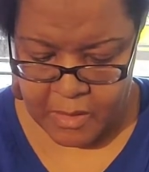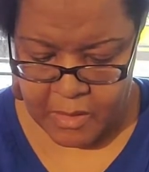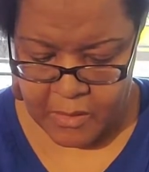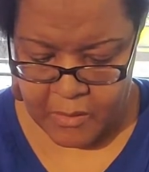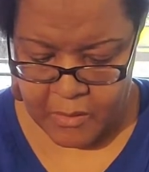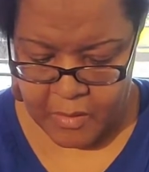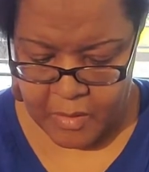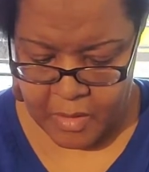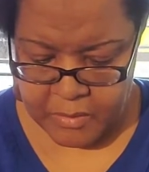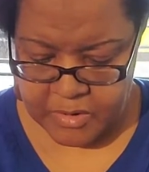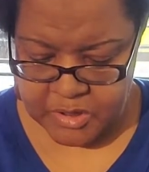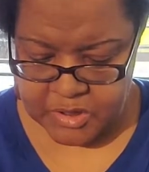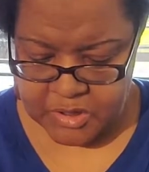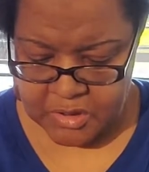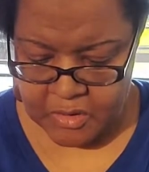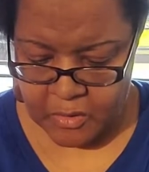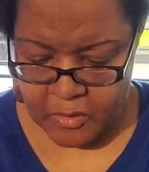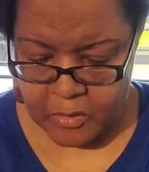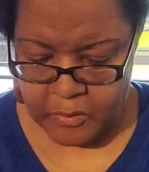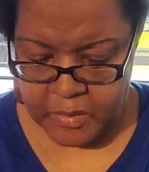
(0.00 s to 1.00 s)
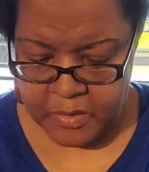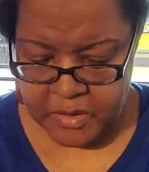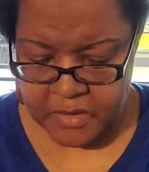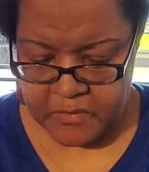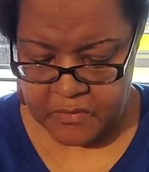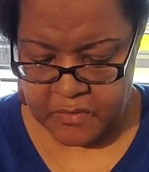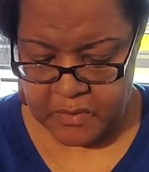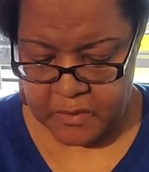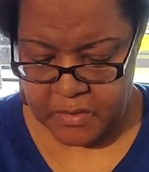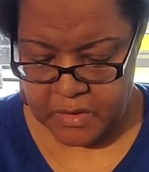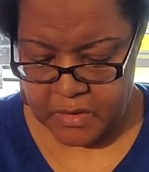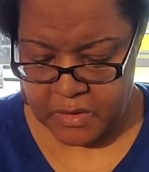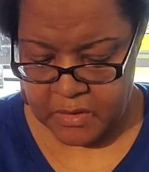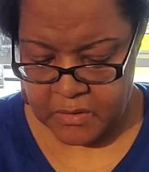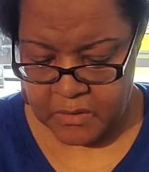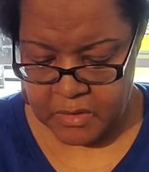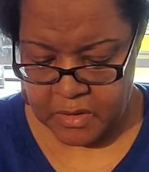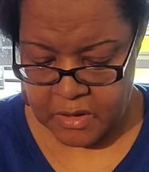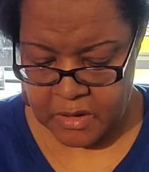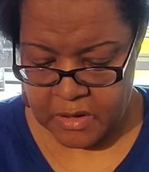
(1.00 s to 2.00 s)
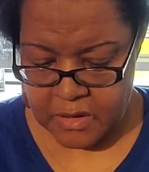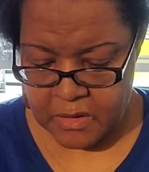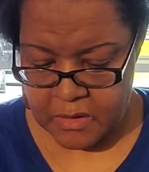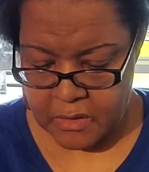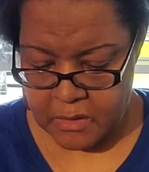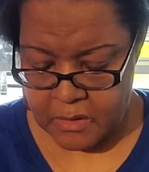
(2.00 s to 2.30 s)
Probably should have opened it from the other end.